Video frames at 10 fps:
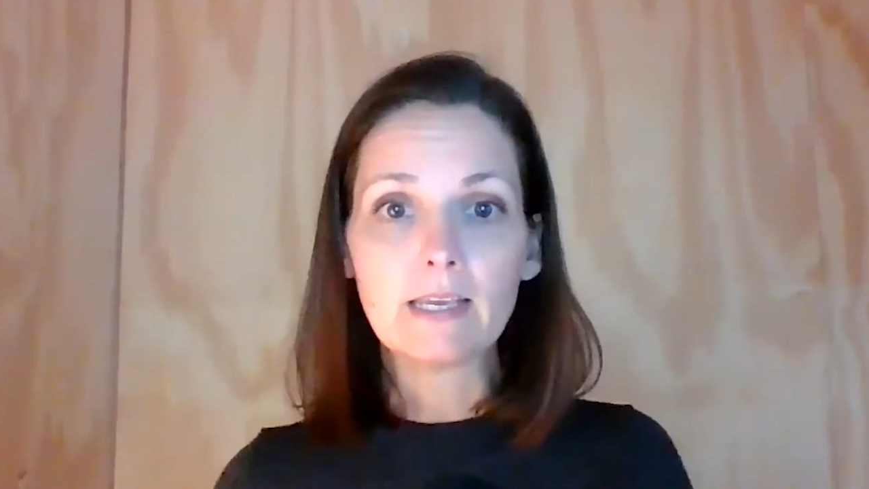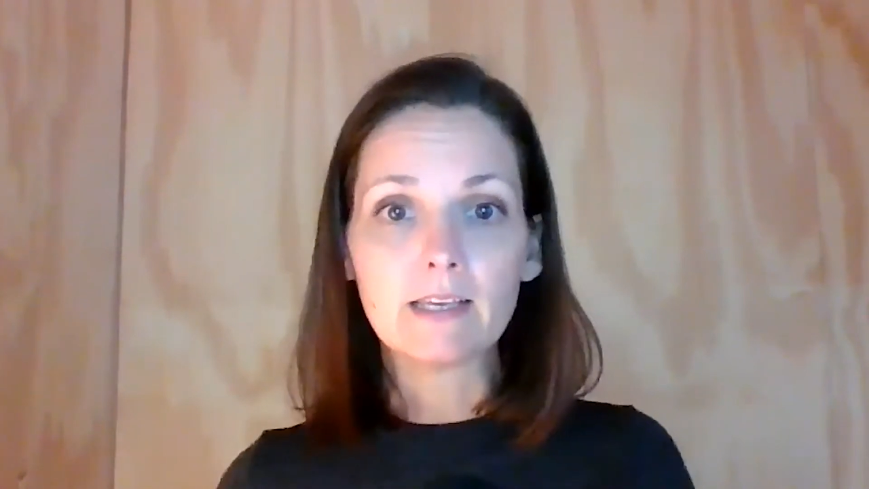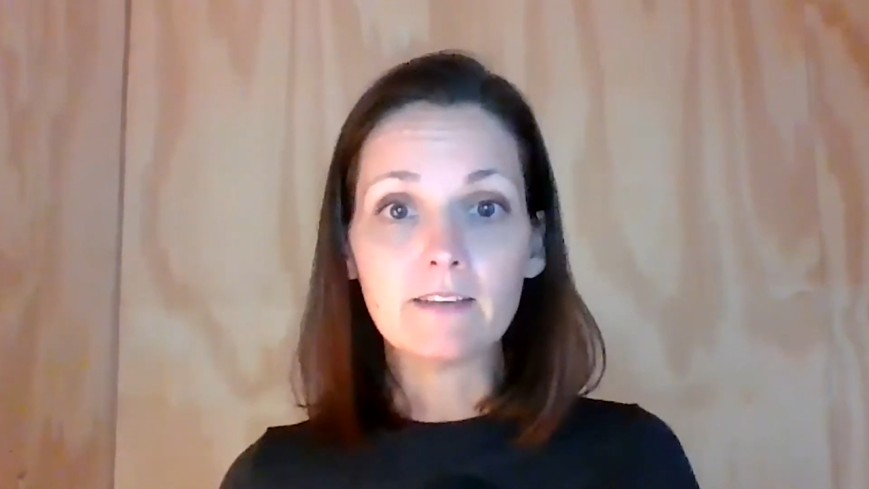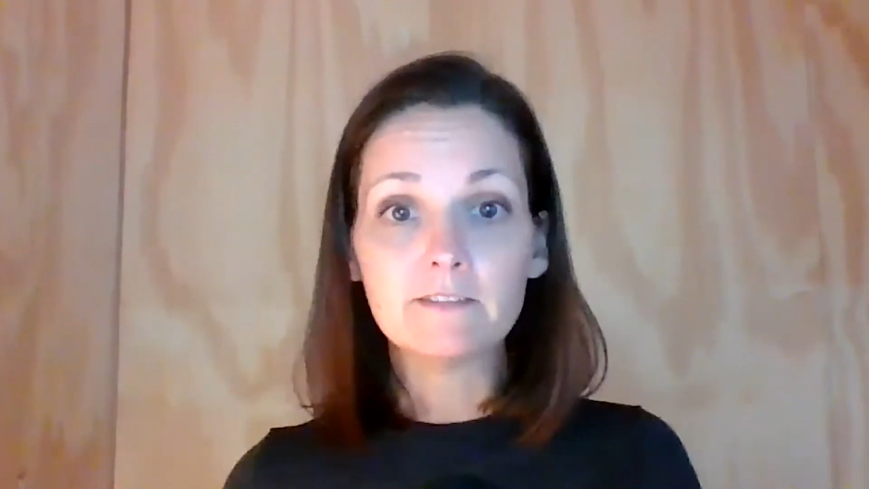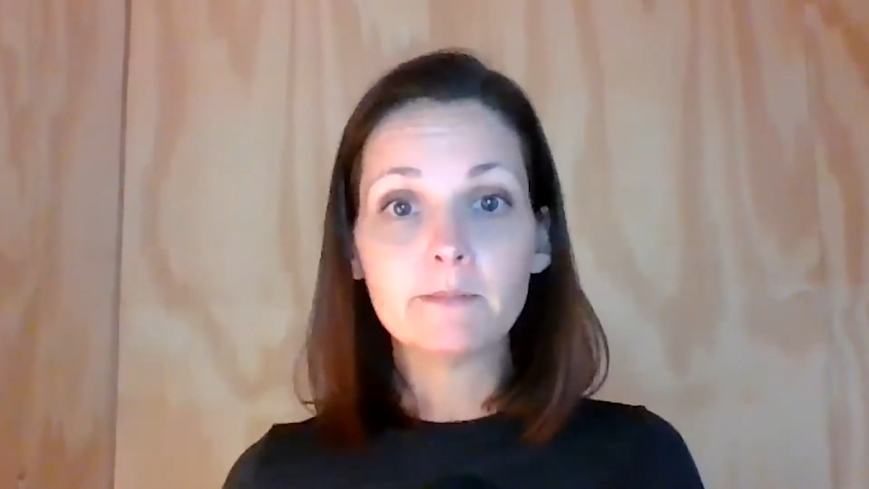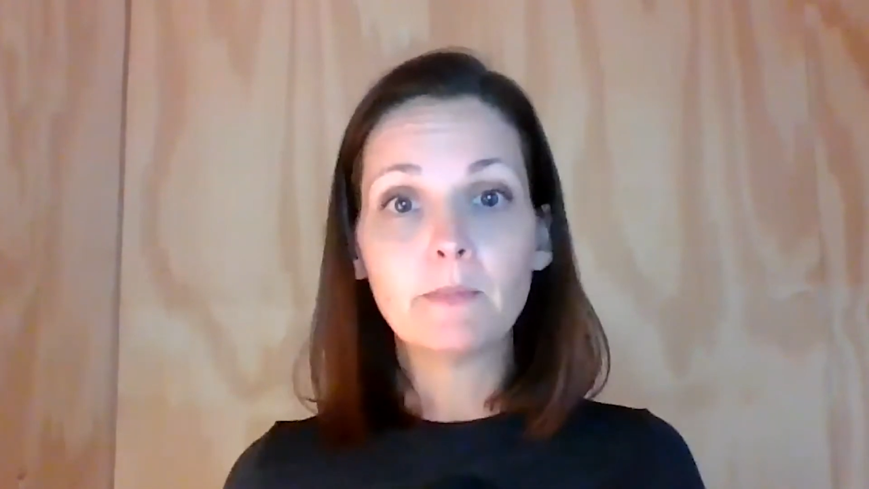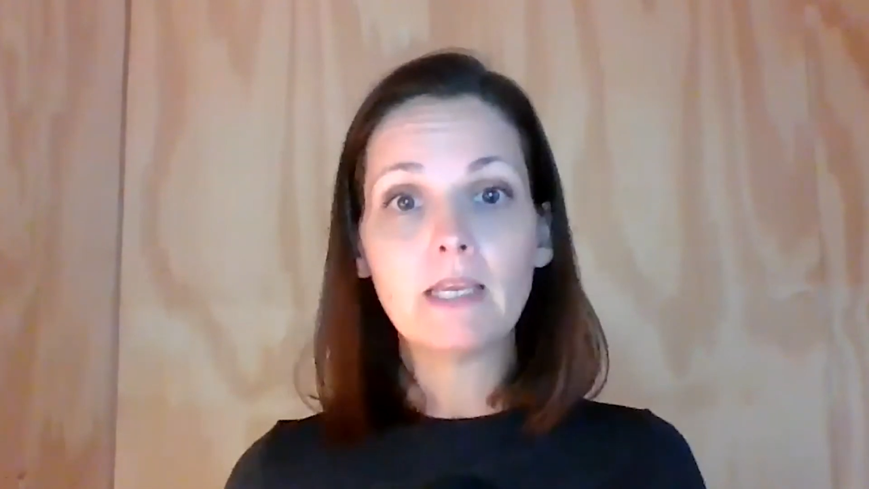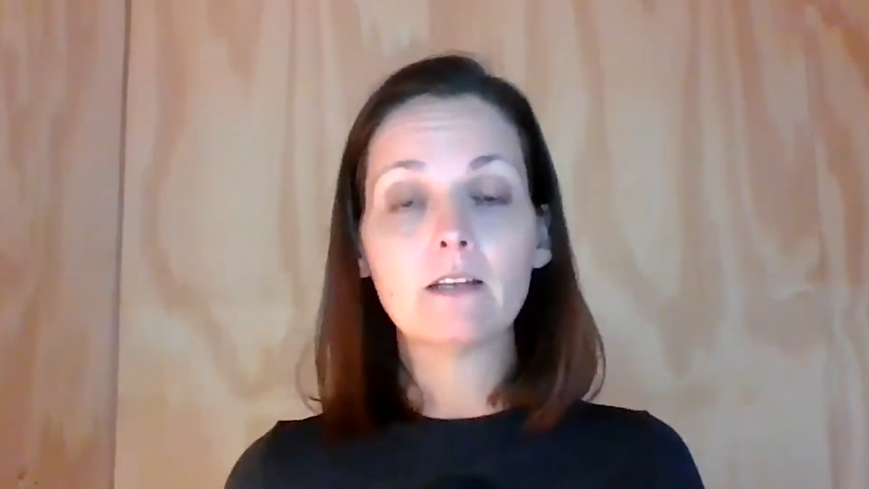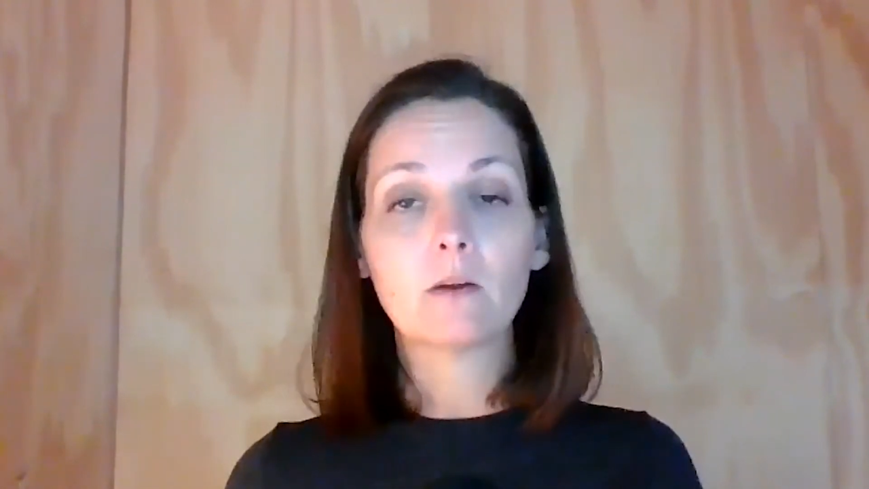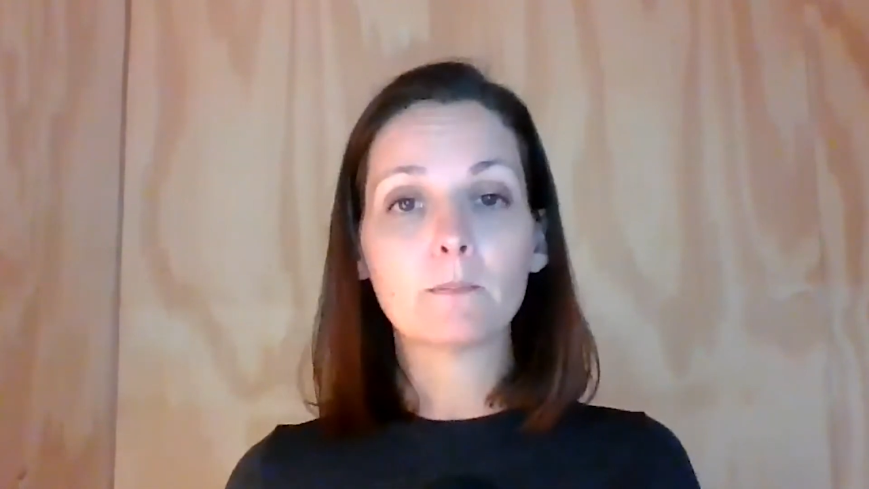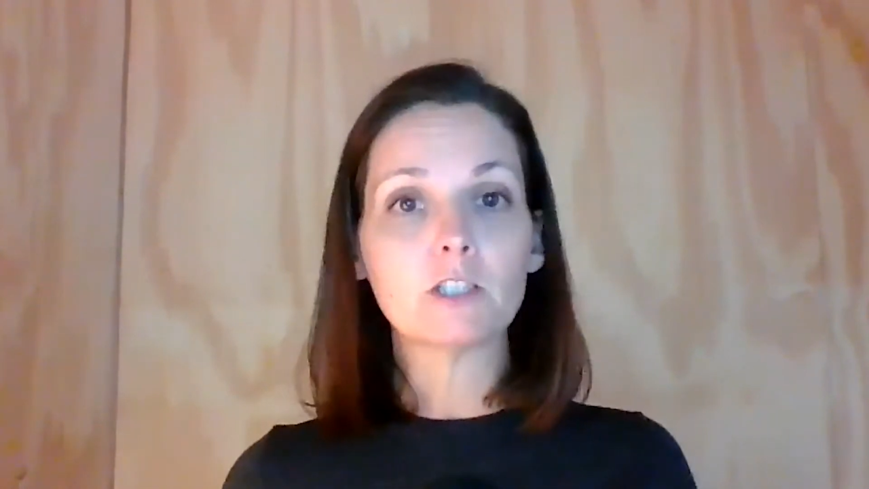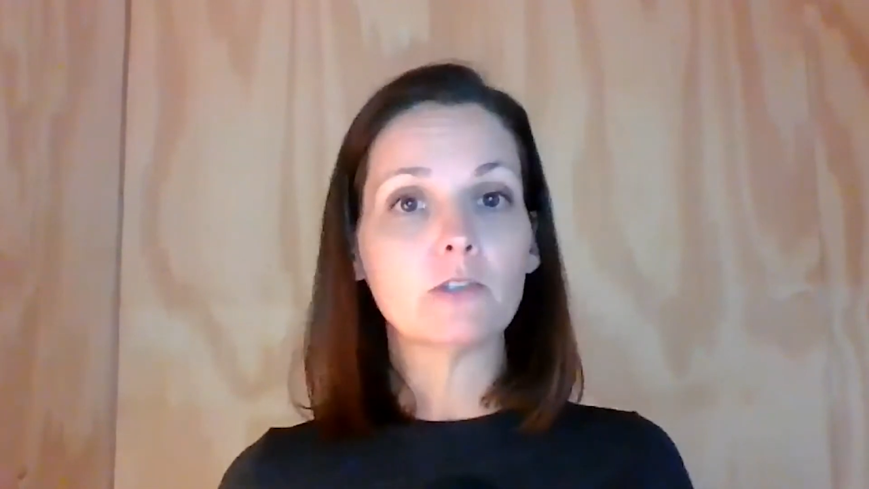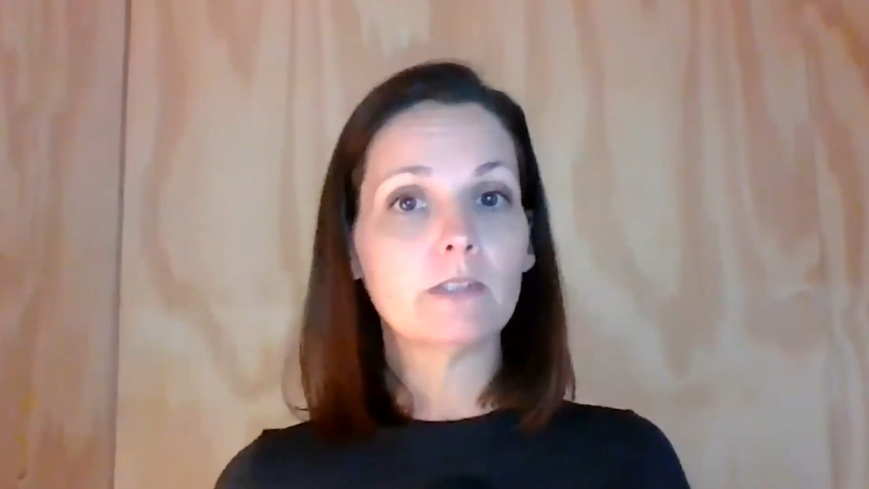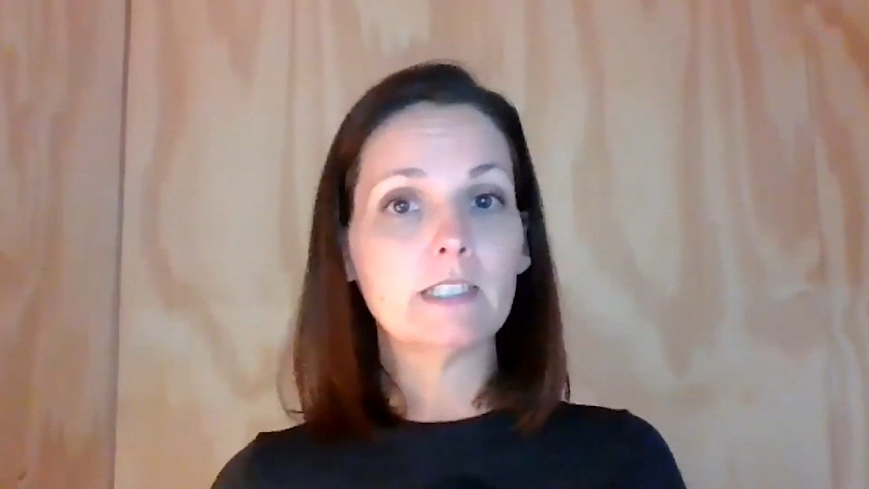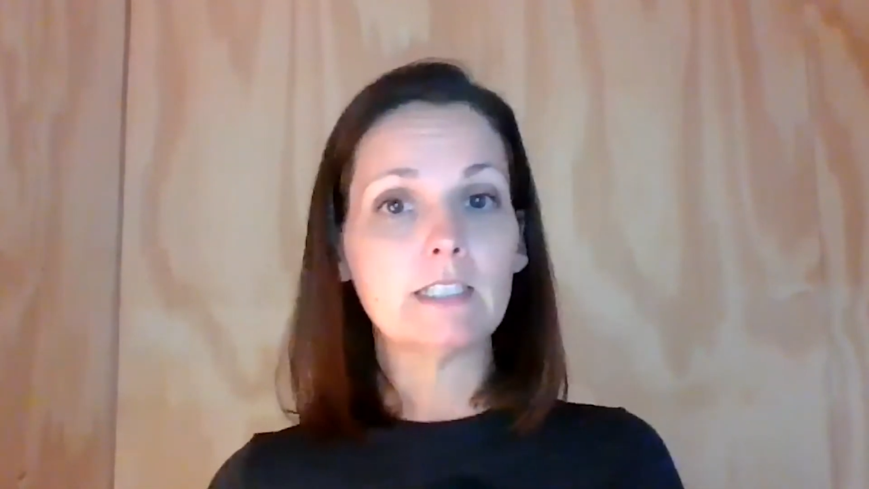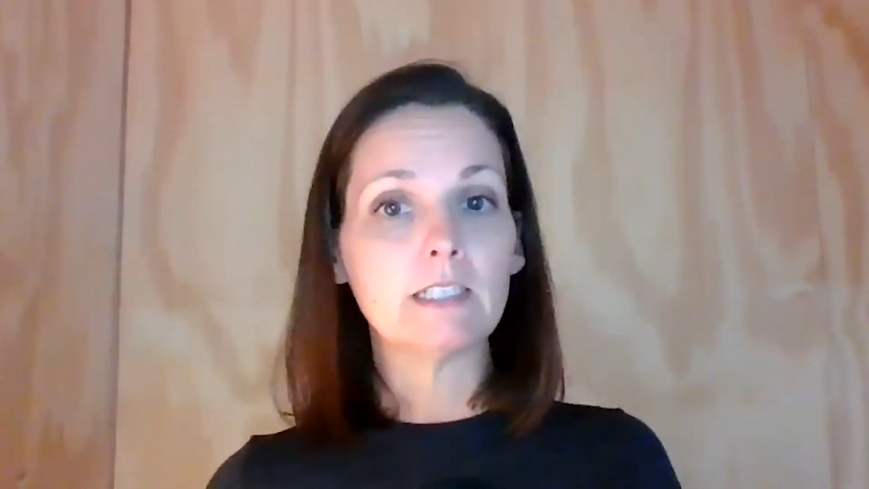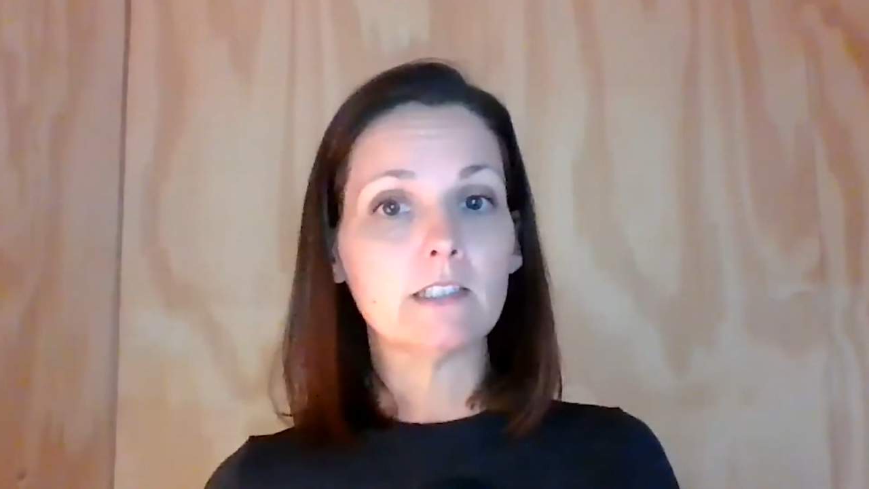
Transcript: it gives me an opportunity